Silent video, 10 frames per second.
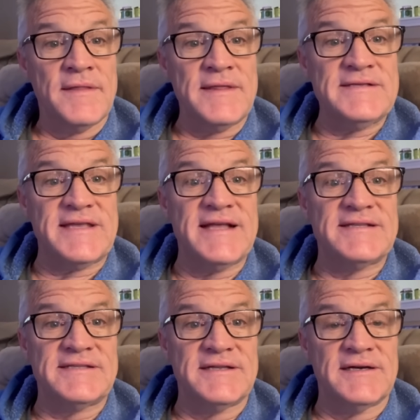These
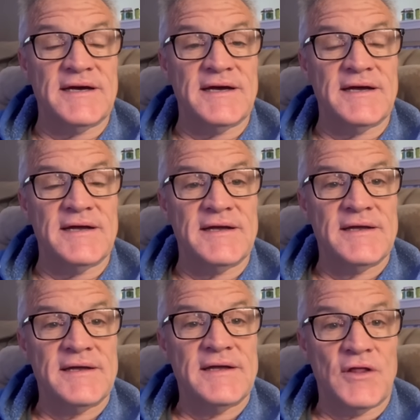kids,
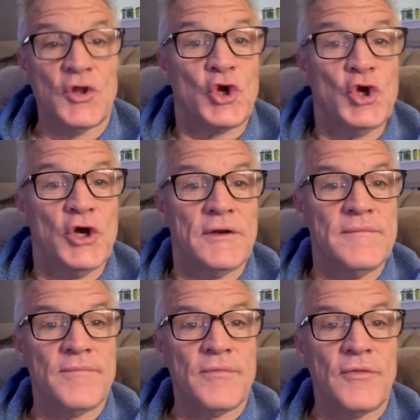they're good.
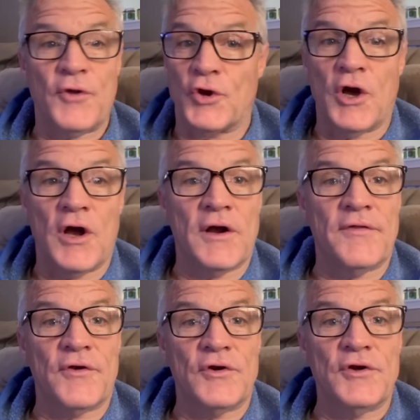They're young
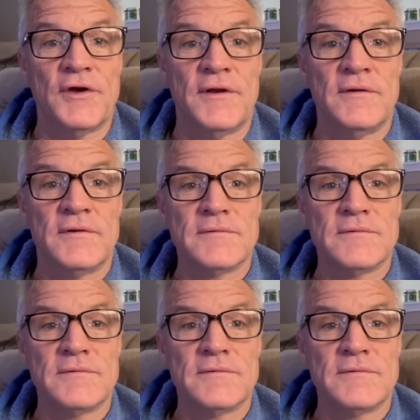and they're good.